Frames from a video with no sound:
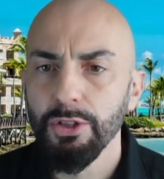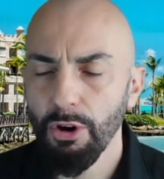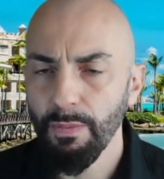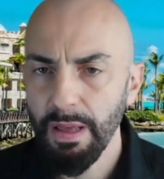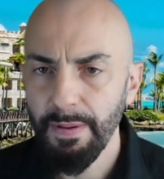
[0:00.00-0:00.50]

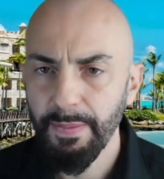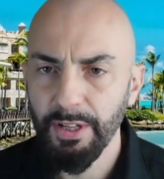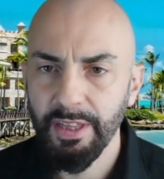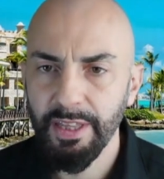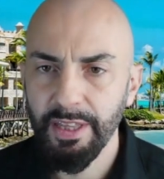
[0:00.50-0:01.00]
So many
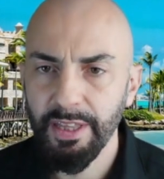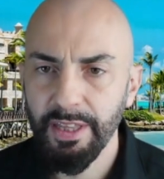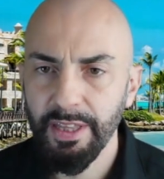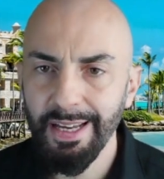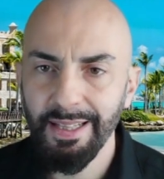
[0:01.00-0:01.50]
people think
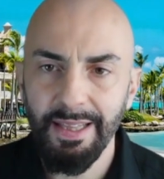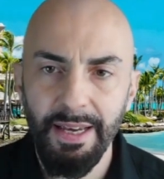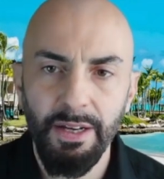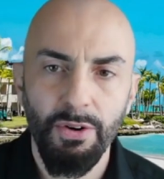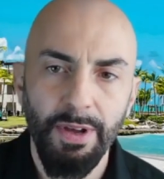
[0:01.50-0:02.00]
that they can
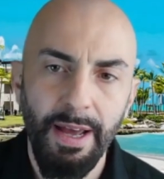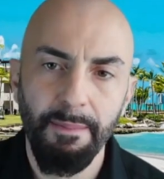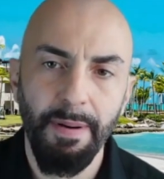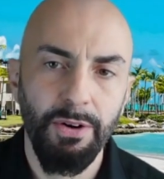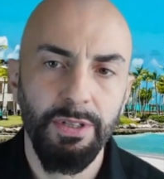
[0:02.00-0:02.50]
create a
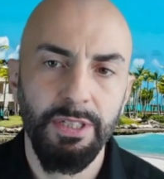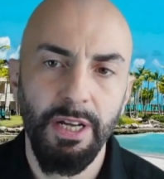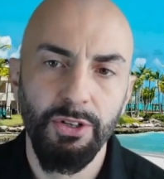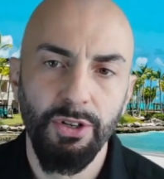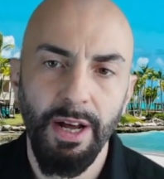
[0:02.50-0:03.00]
better
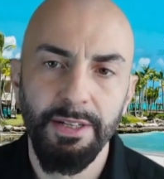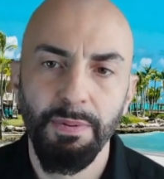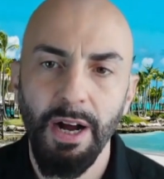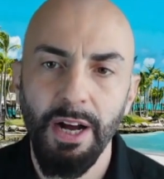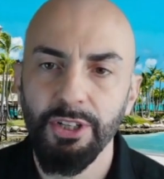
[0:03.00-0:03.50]

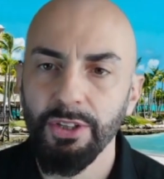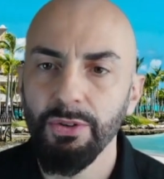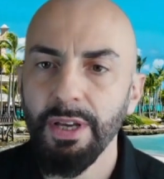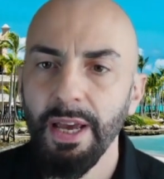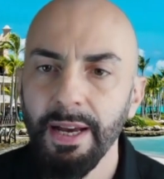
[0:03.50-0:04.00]
decentralized project.
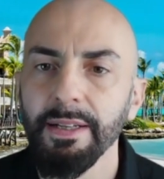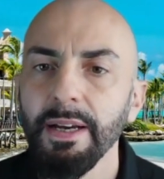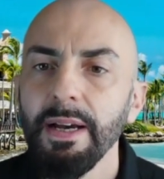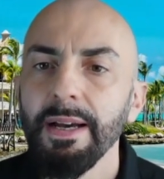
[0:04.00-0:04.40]
You can't.